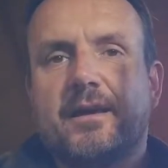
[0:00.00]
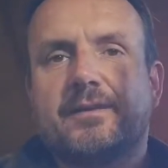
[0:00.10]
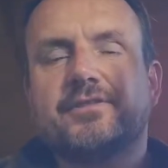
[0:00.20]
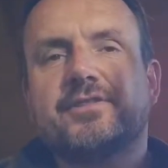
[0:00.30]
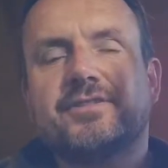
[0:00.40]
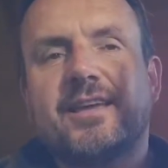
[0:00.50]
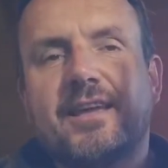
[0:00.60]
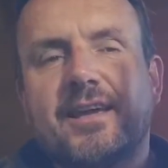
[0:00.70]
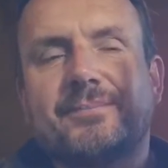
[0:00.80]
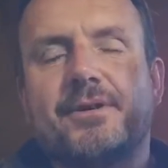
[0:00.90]
And you're just
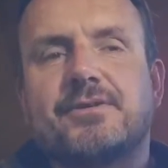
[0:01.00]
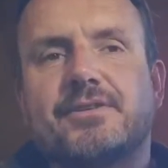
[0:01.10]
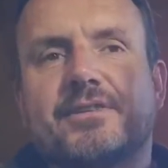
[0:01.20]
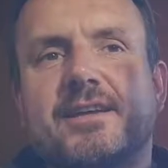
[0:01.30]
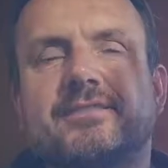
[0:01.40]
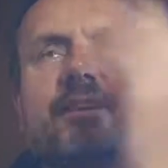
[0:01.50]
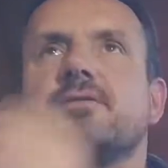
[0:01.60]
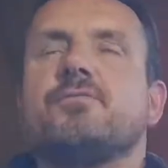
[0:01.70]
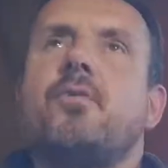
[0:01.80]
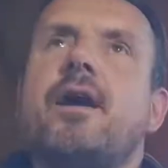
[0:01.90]
thinking about these things.
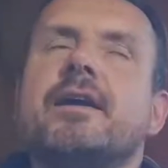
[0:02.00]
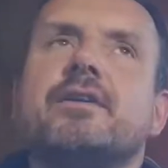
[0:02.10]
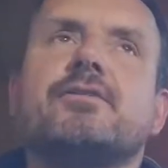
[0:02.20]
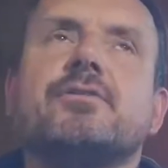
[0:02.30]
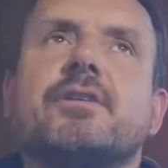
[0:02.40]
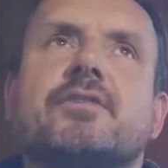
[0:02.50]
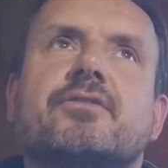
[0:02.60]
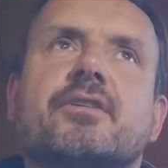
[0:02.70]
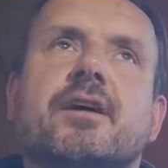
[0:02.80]
Now, why are you doing this?